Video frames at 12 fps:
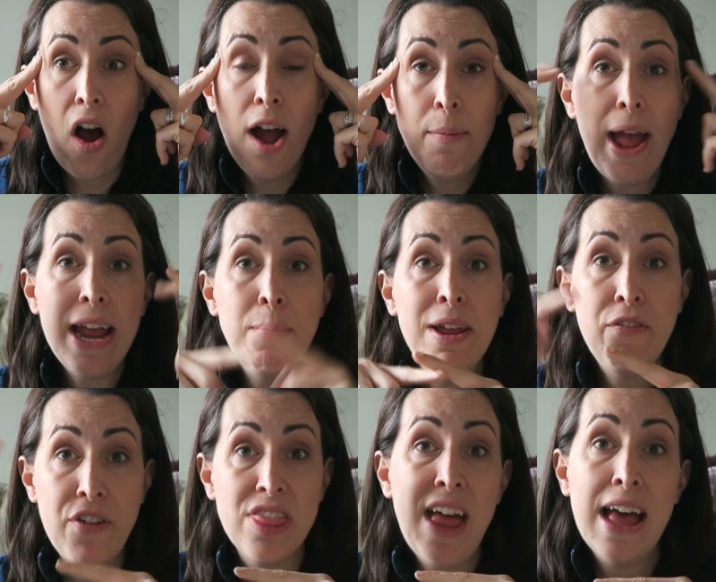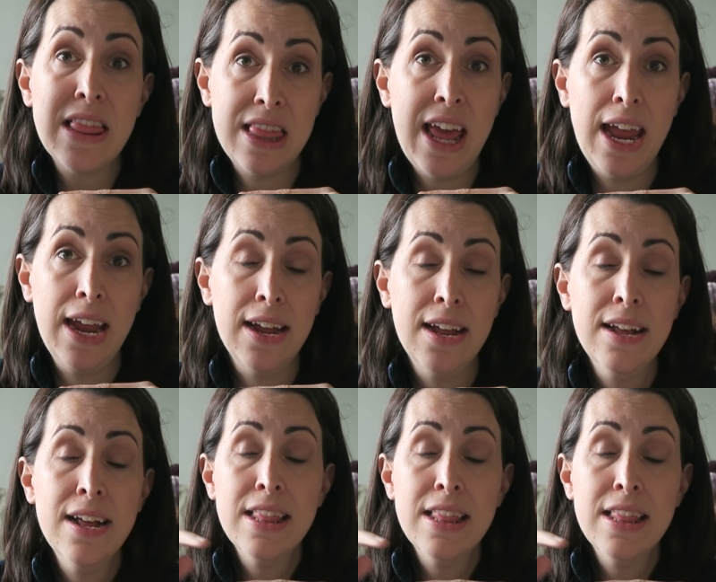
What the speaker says: I'm aiming for that thing.